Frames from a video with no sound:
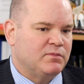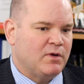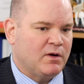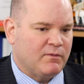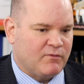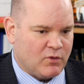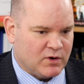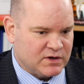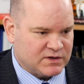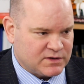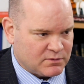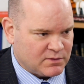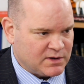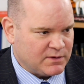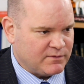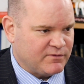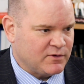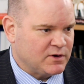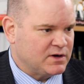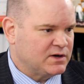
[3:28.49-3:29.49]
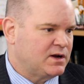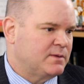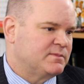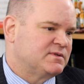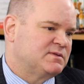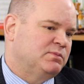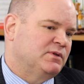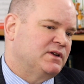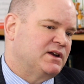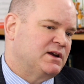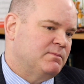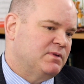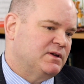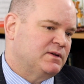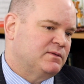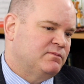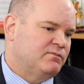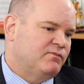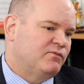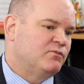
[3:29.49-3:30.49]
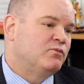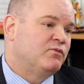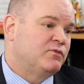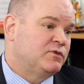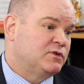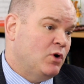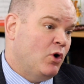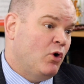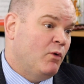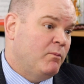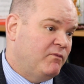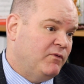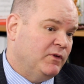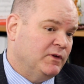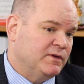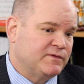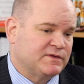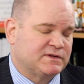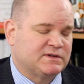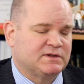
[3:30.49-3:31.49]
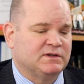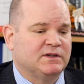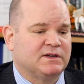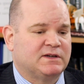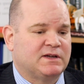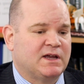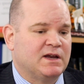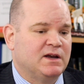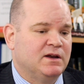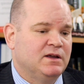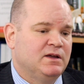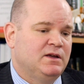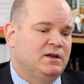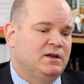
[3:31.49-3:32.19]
of course, for income splitting, but to hopefully facilitate